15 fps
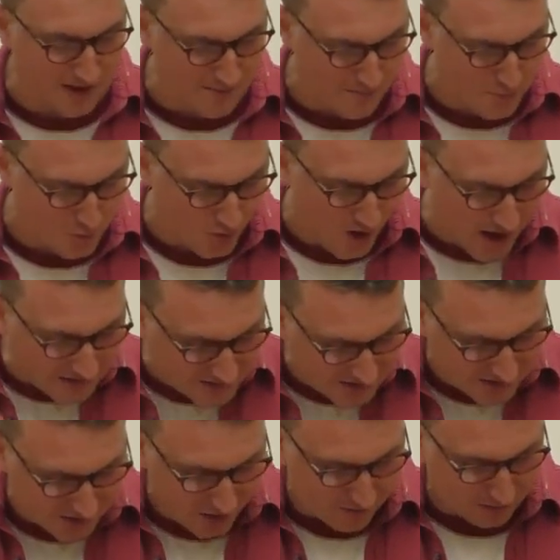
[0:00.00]
the
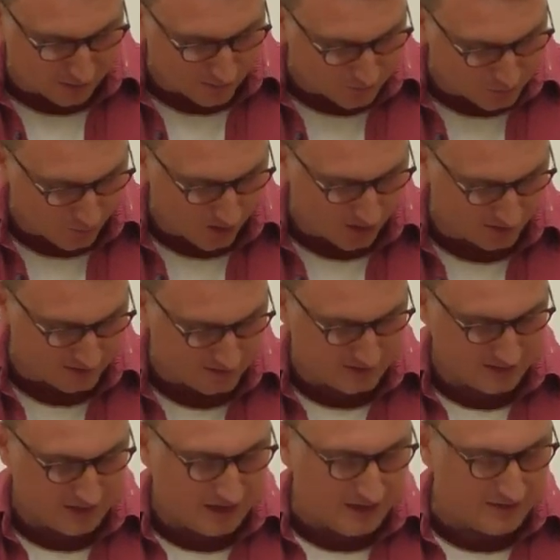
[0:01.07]
embrace of a loved one,
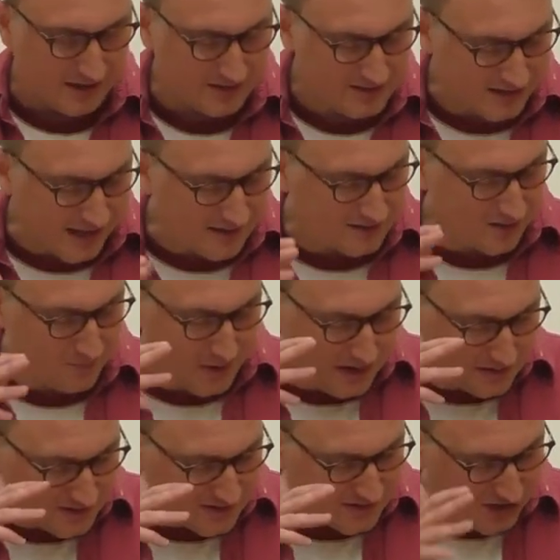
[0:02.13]
that sense of
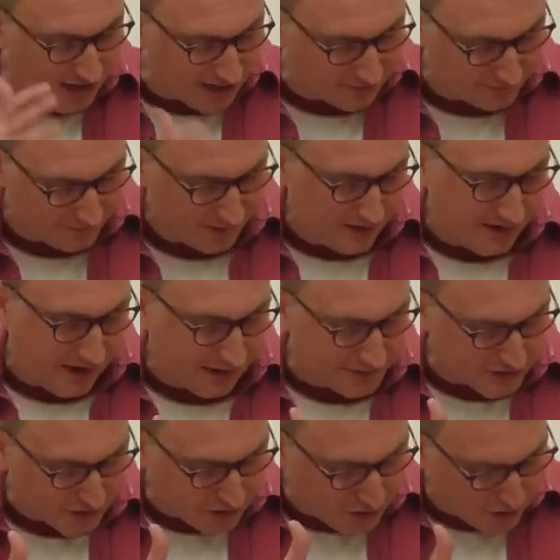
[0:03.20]
being safe and
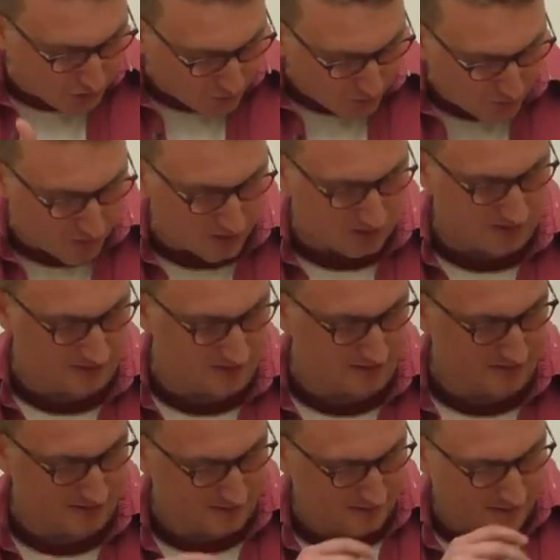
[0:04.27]
secure.
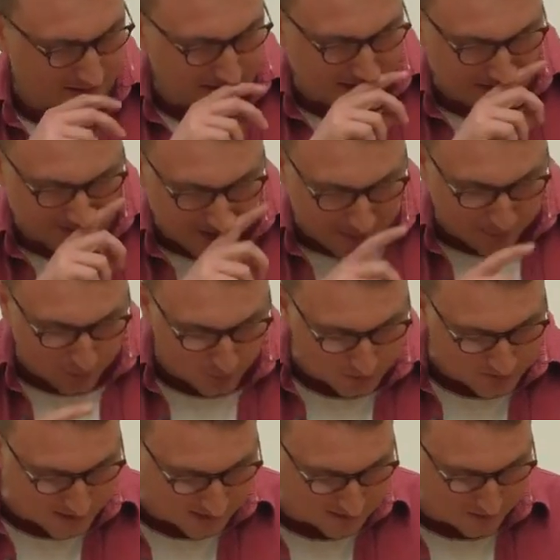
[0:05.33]
In fact, Paul
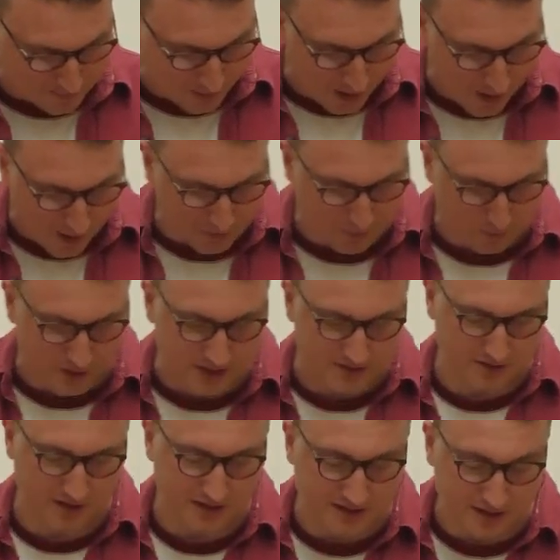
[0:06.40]
says that part of the
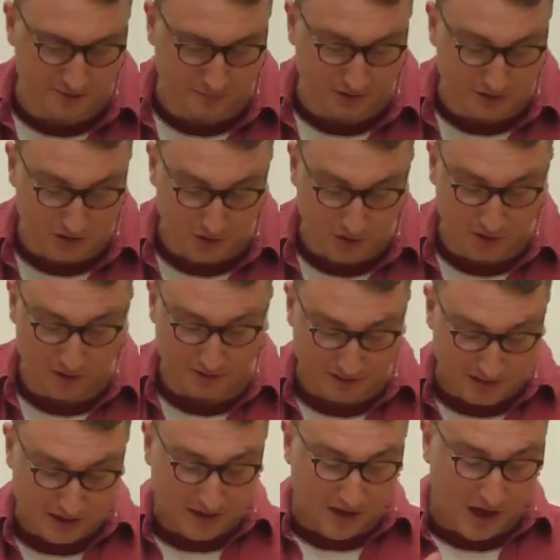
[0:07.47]
reason he didn't return,
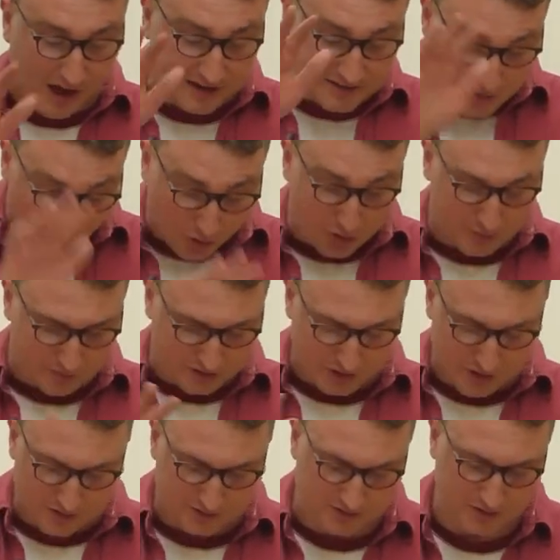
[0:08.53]
he's not going to
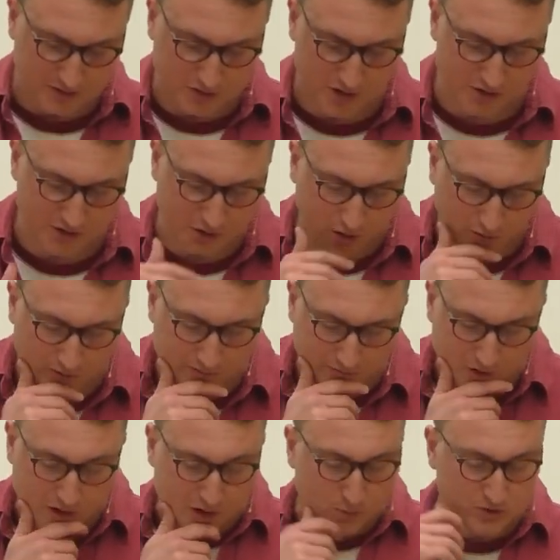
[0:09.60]
return to the church in Corinth,
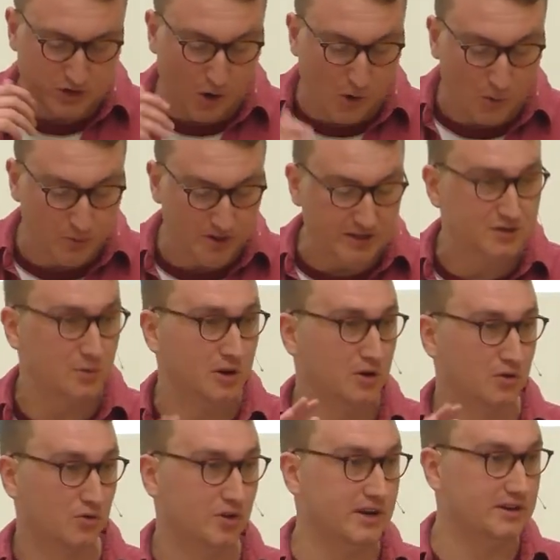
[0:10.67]
was only to
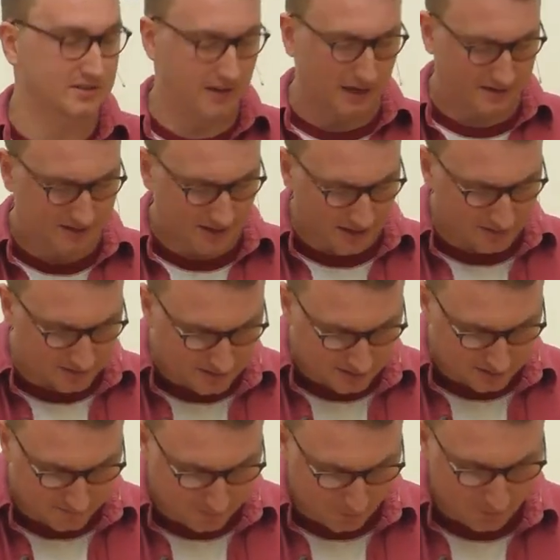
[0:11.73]
increase that sense
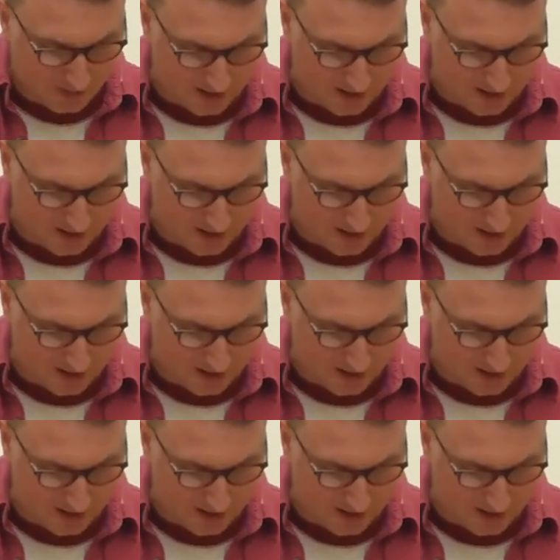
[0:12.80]
for